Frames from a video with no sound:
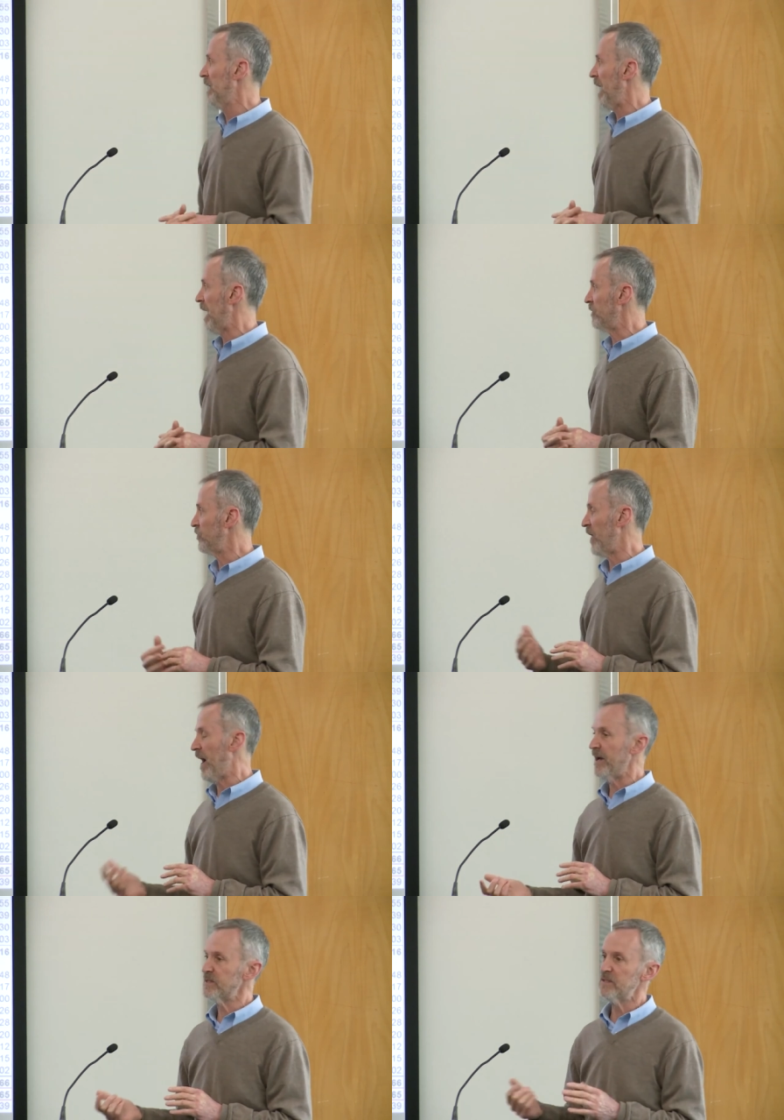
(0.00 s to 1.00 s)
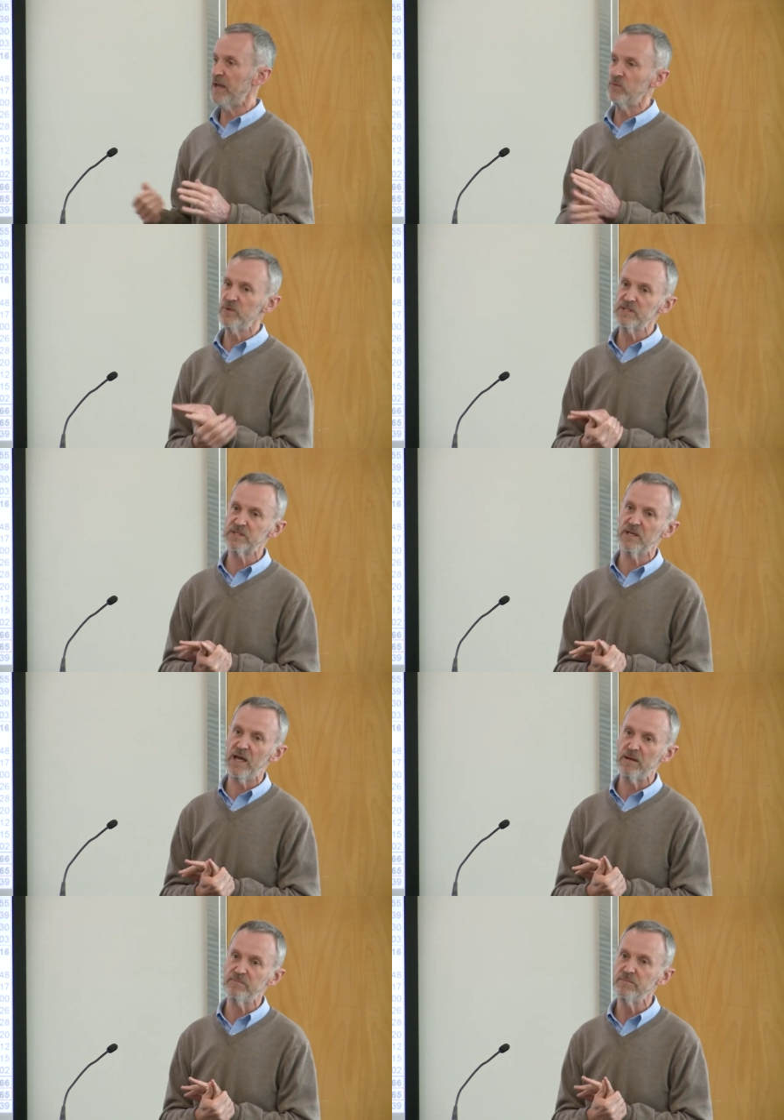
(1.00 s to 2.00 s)
And for us, that was
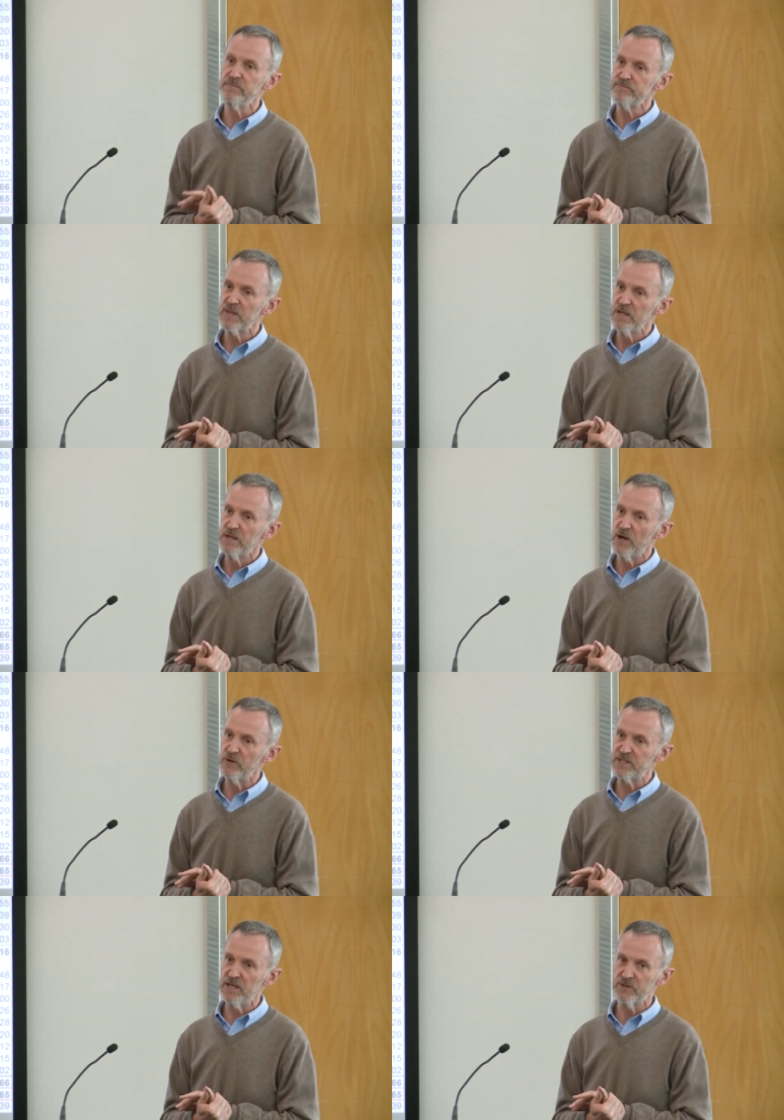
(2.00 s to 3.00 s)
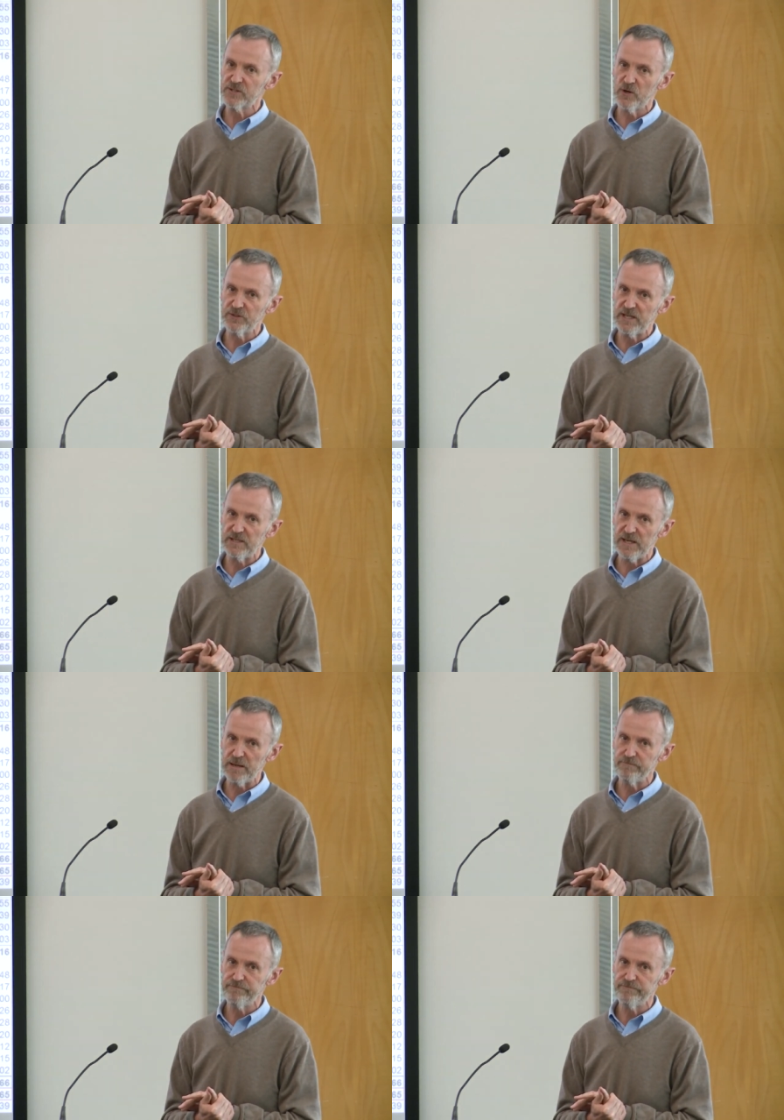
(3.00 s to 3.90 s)
um, OCLC's Content DM.